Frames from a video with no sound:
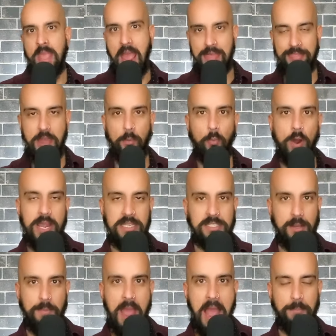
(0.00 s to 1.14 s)
And then what ends
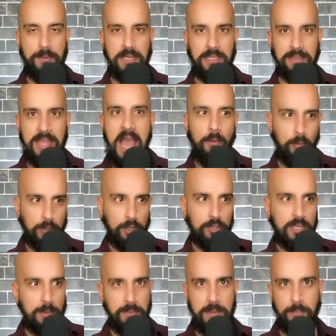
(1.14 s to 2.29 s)
up happening that? Well, look
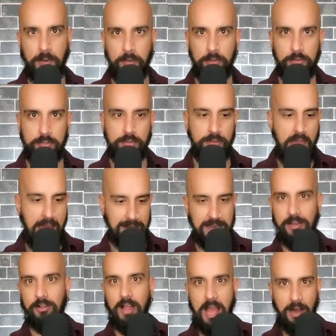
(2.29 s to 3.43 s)
at people who do that
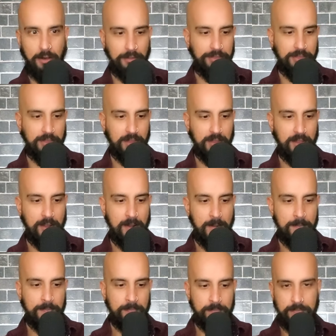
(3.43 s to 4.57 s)
ill health,
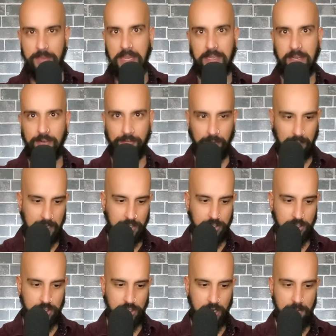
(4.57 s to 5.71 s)
negative
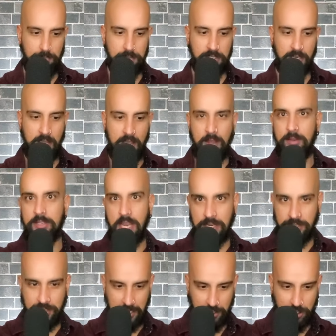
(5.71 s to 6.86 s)
relationships,
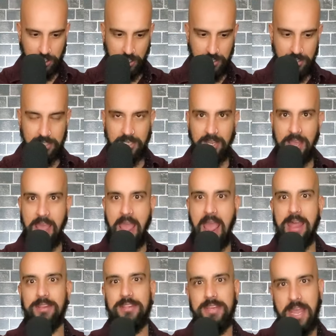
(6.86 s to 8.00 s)
addictions,
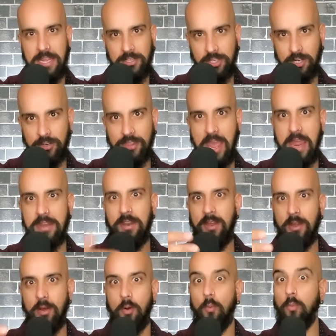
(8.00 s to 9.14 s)
and nature then
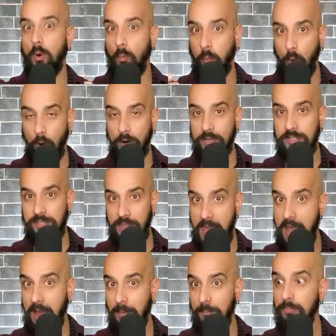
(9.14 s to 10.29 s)
rewards
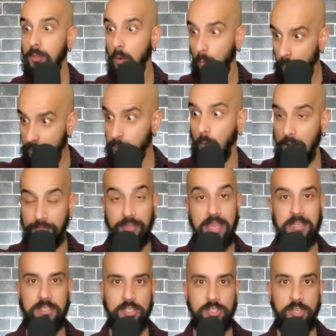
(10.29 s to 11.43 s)
them with what they
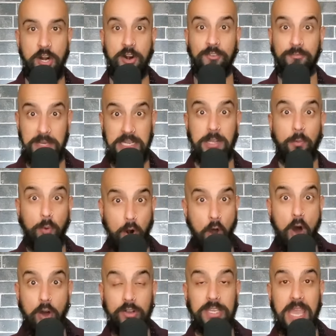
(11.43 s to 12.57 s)
deserve, meaning we're
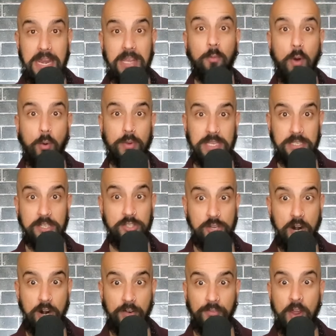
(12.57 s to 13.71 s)
all getting what we
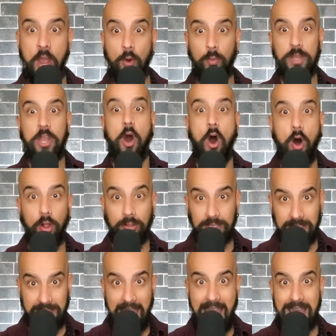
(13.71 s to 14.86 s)
deserve. We all
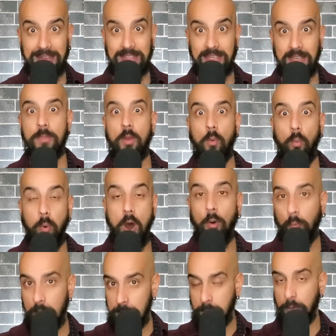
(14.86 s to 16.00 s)
get what
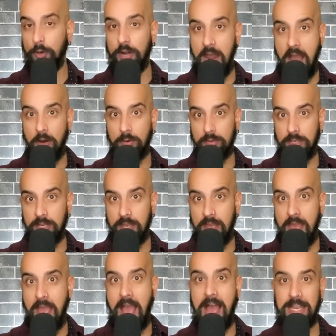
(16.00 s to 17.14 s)
we put out
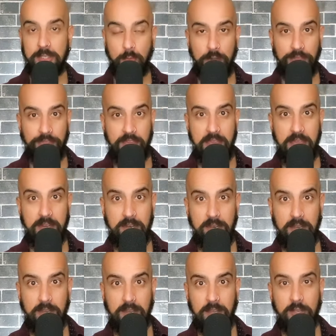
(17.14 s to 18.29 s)
as within
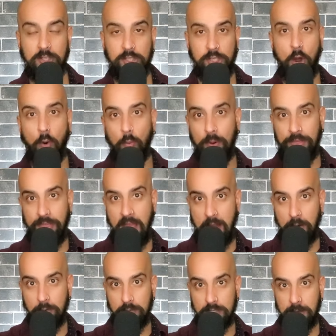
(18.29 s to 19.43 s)
so
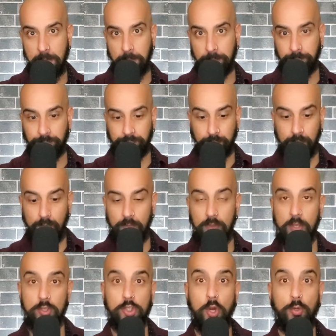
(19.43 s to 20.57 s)
without.
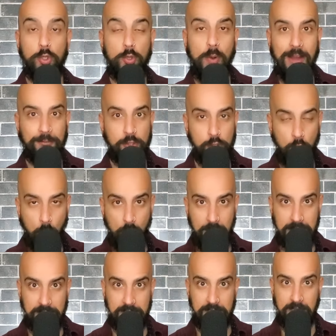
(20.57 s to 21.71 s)
So you have
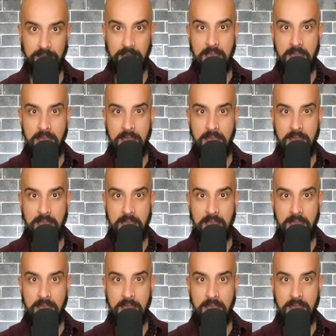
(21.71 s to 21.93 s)
choice.